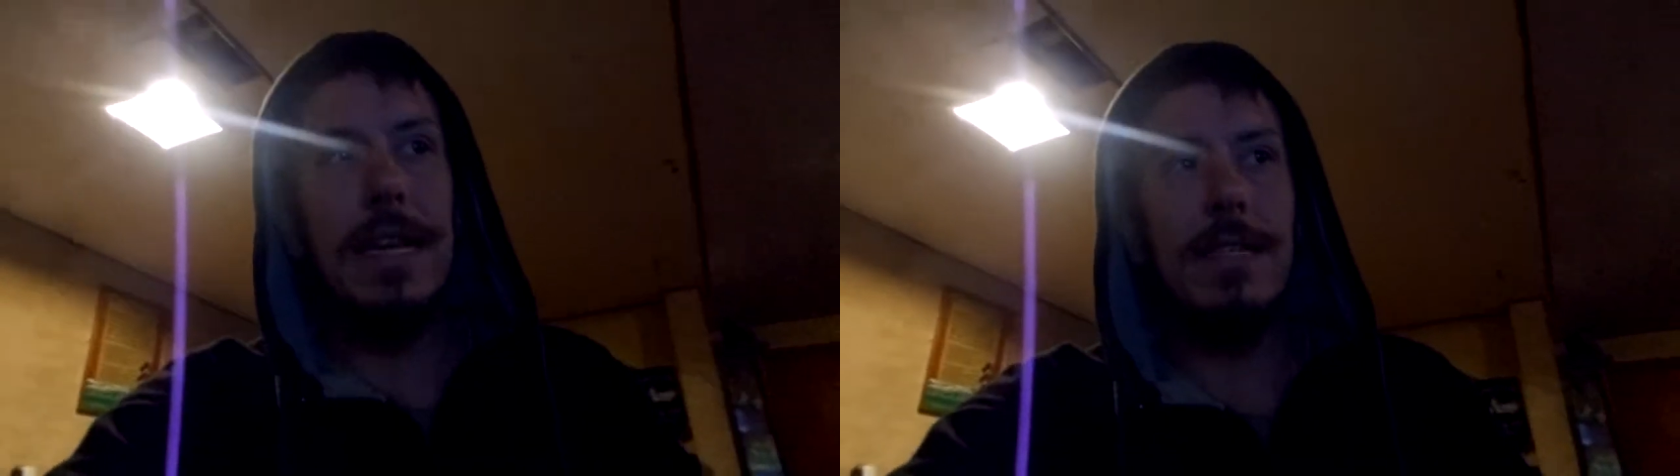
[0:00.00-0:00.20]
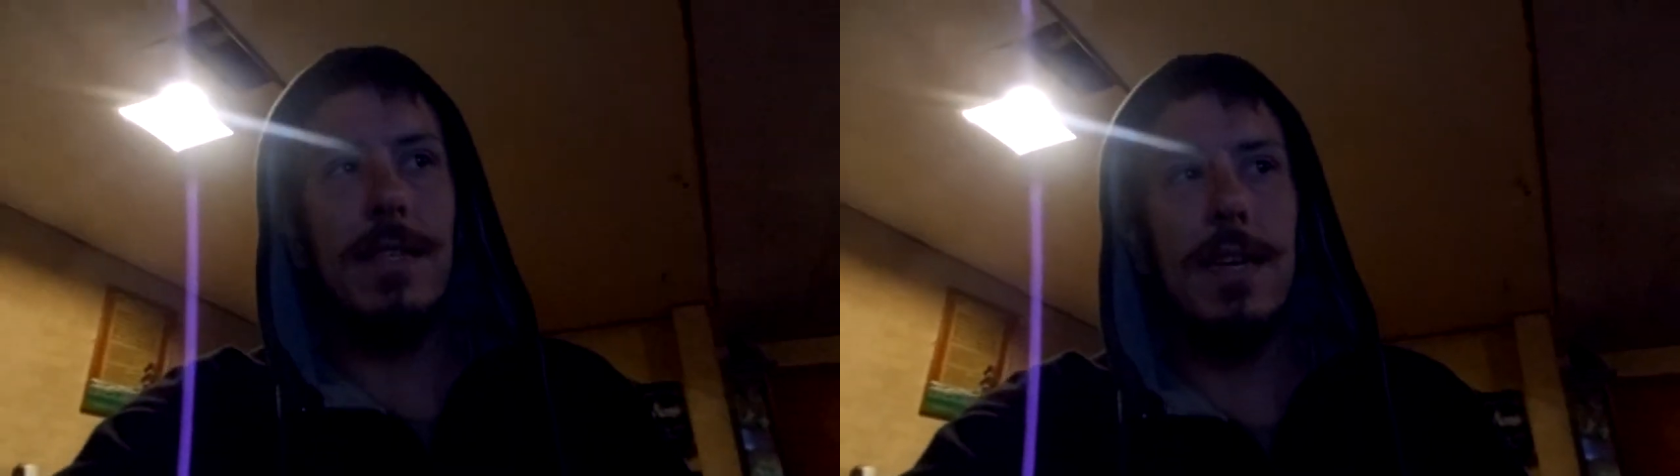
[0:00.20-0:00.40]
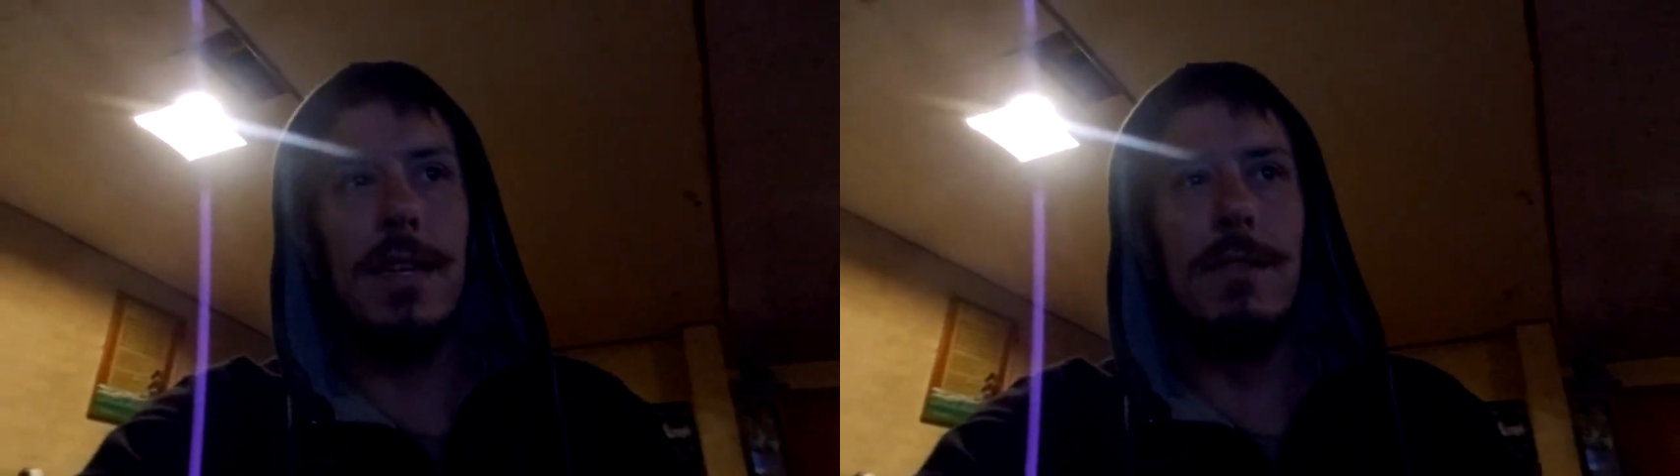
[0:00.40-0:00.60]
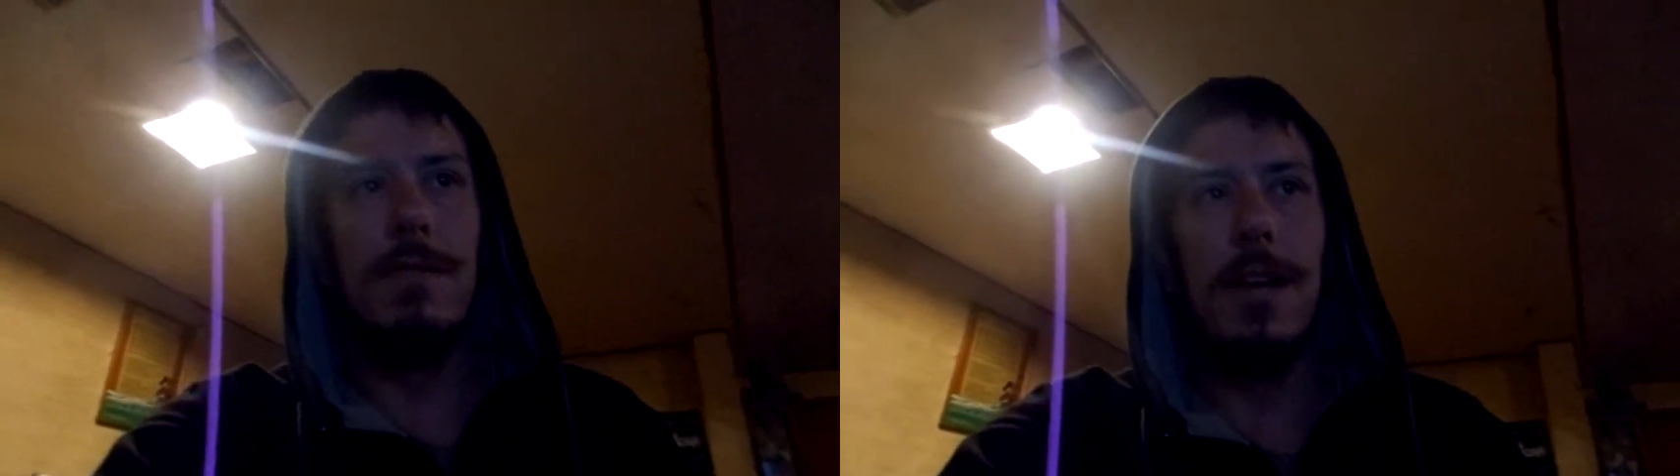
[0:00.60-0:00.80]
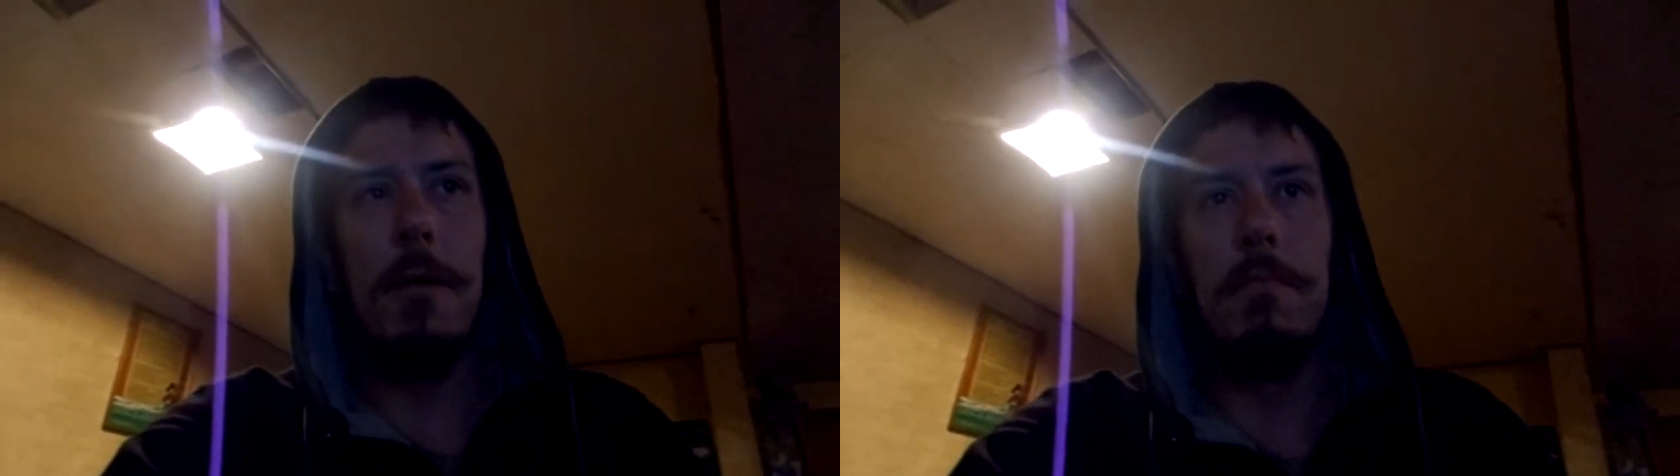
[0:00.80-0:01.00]
that's kind of
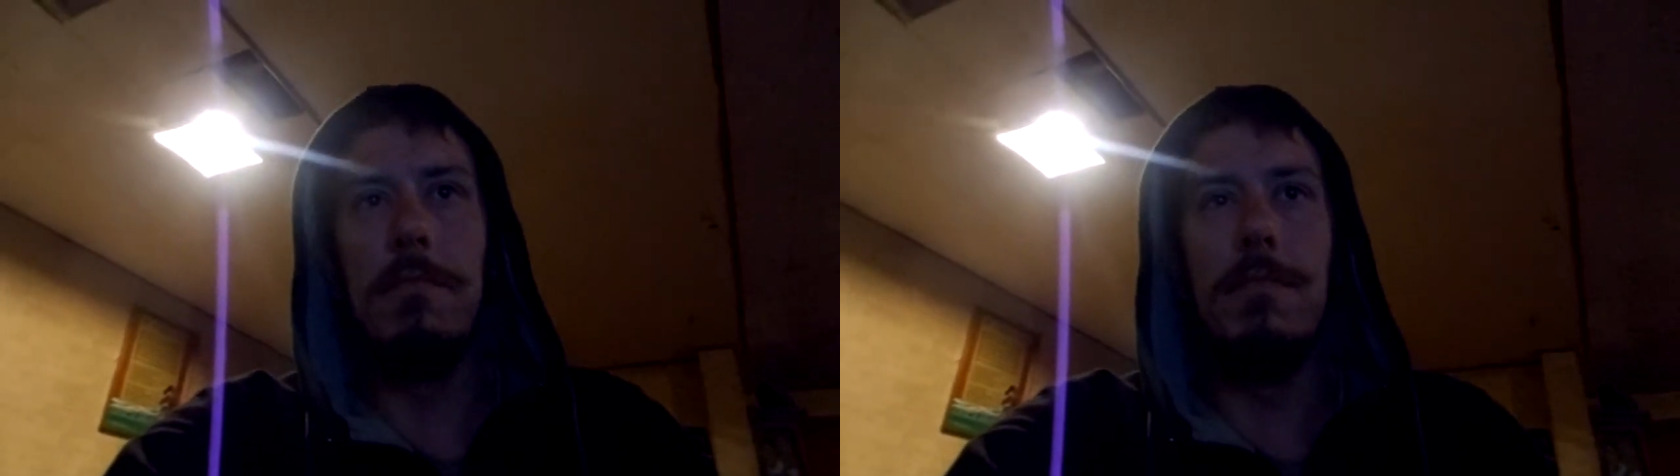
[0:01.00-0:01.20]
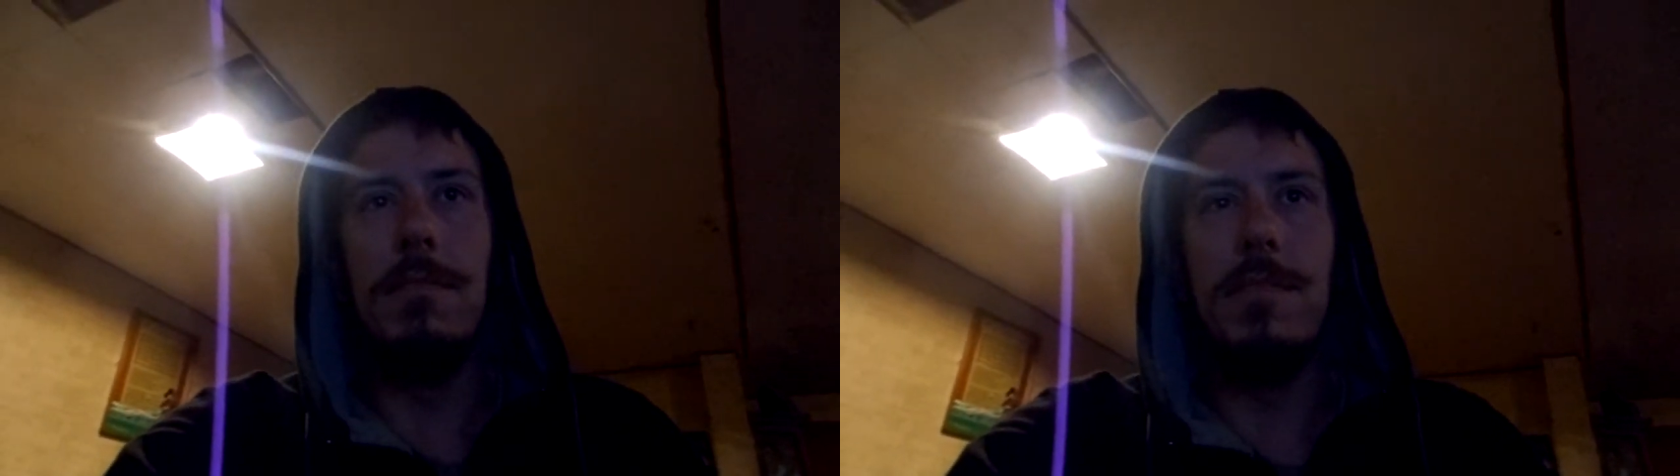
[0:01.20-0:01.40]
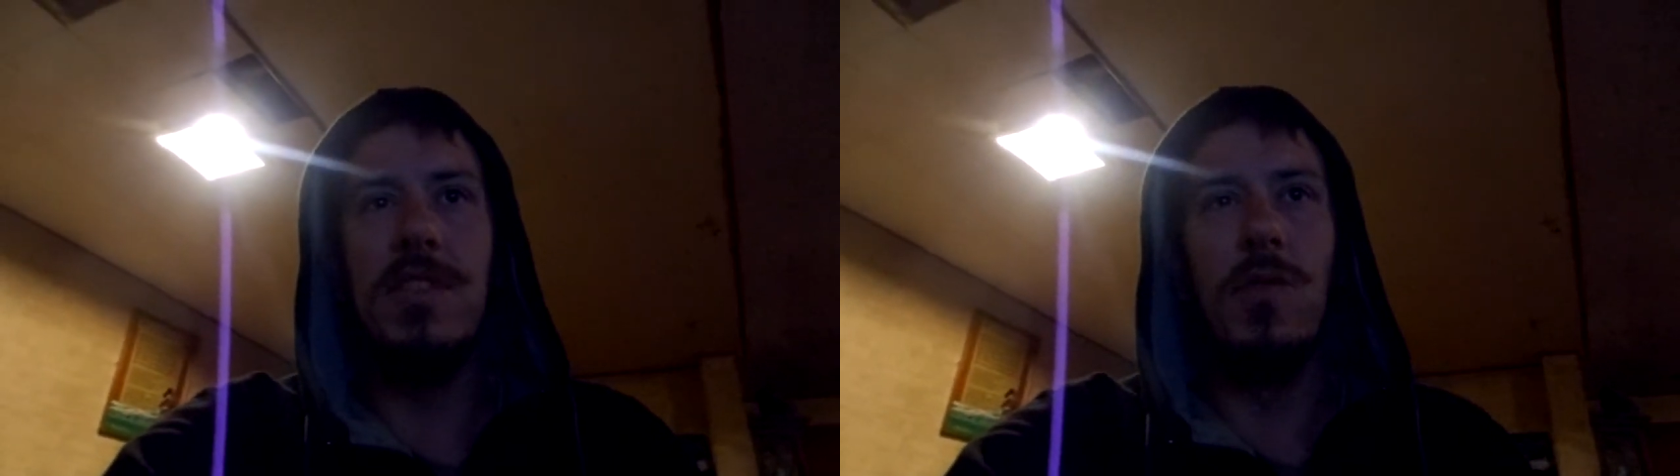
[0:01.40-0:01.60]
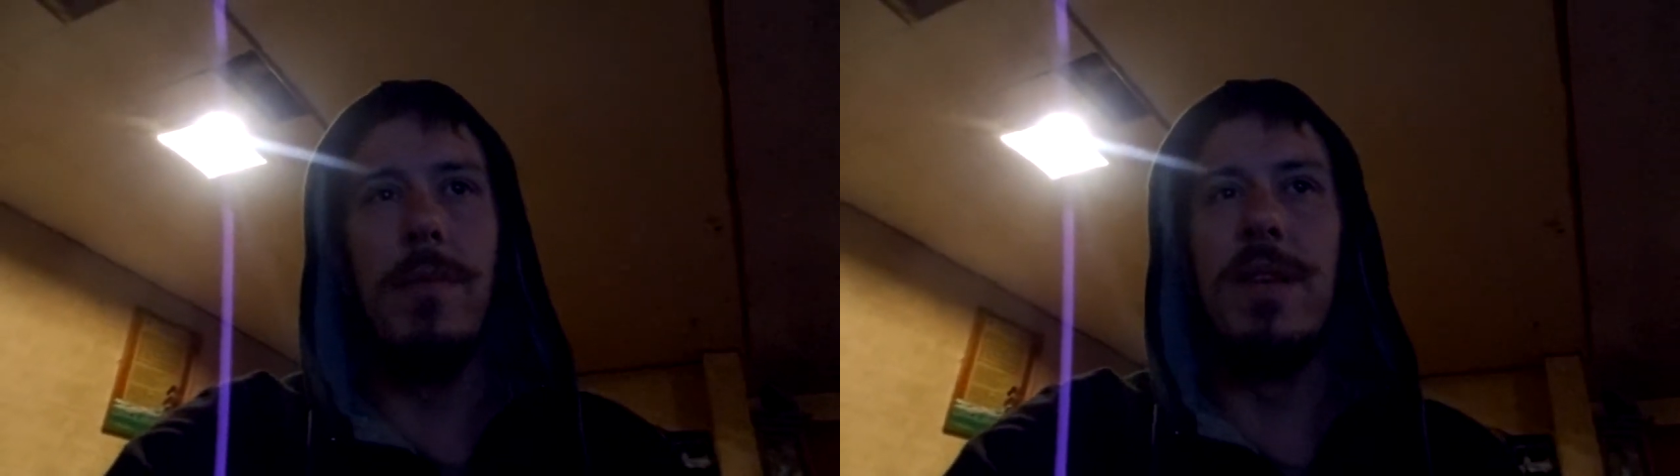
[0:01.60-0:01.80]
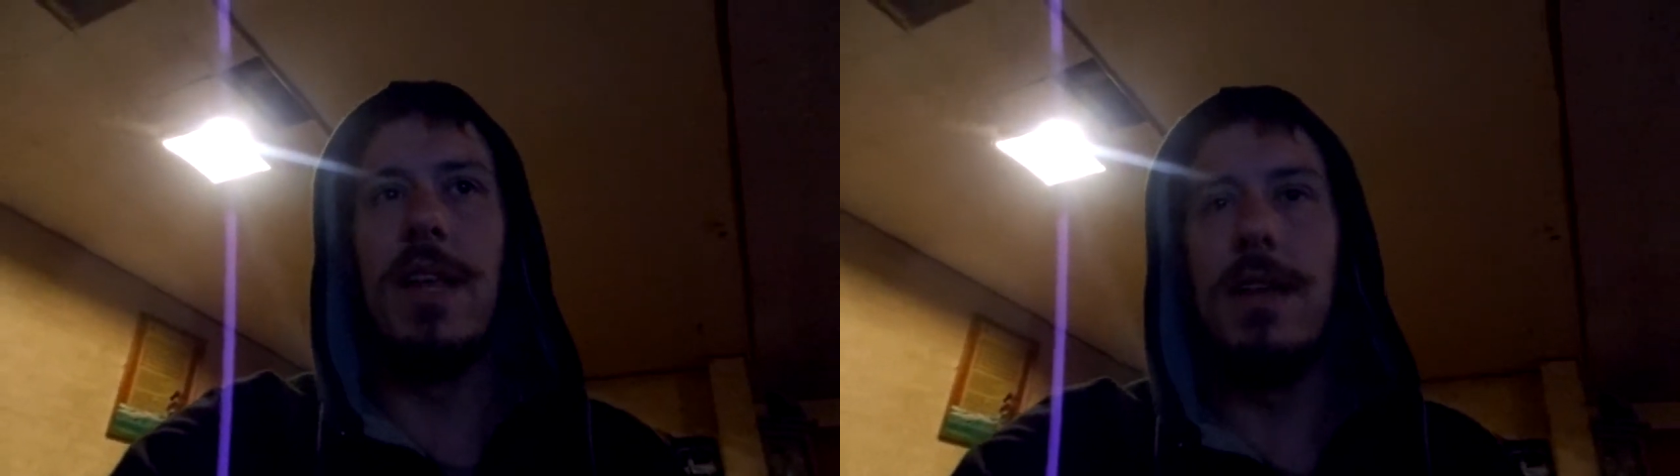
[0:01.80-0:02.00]
what I'm
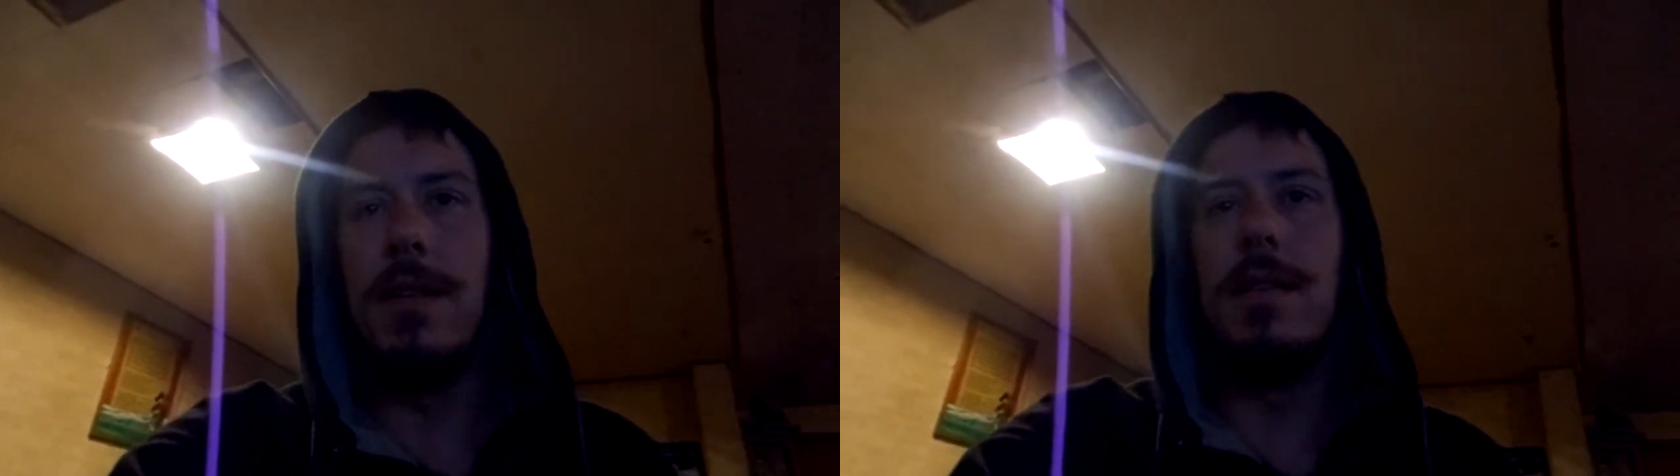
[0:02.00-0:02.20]
swimming in.